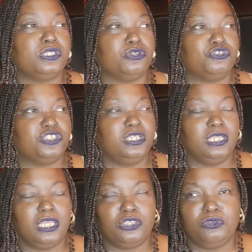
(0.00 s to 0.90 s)
So she
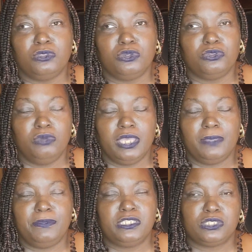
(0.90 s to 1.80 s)
like, you know, you
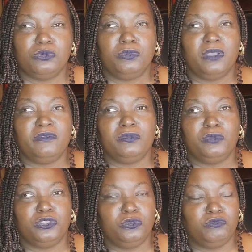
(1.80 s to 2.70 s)
had me so worried
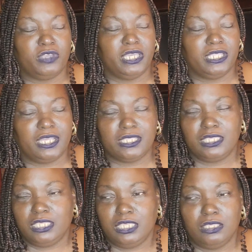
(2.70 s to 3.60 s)
when you ran out
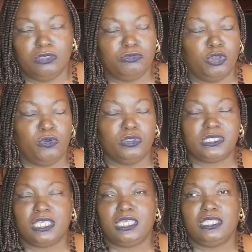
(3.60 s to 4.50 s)
of here and we're
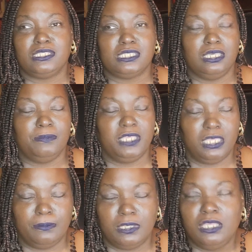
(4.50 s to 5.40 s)
all taking a damn
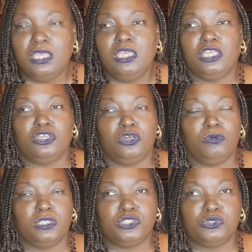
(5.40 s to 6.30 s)
hammer and
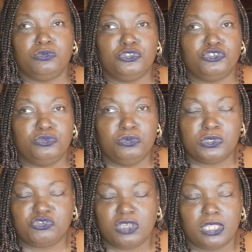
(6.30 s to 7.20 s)
going to do what you
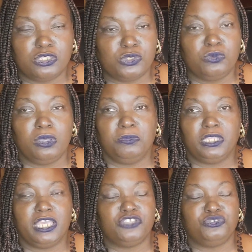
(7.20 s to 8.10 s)
was trying to do. I'm
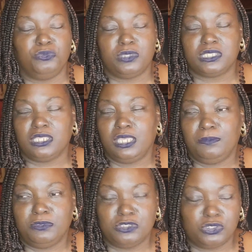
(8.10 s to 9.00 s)
glad you wasn't
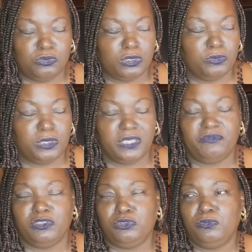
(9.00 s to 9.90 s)
able to do it or
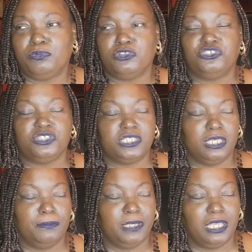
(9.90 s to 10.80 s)
whatever, and you brought your
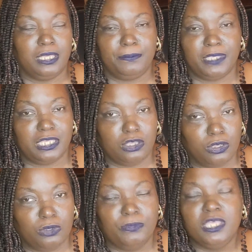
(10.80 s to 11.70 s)
damn behind back
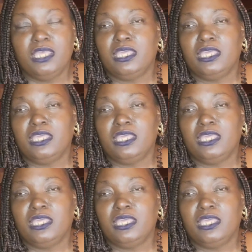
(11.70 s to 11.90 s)
home.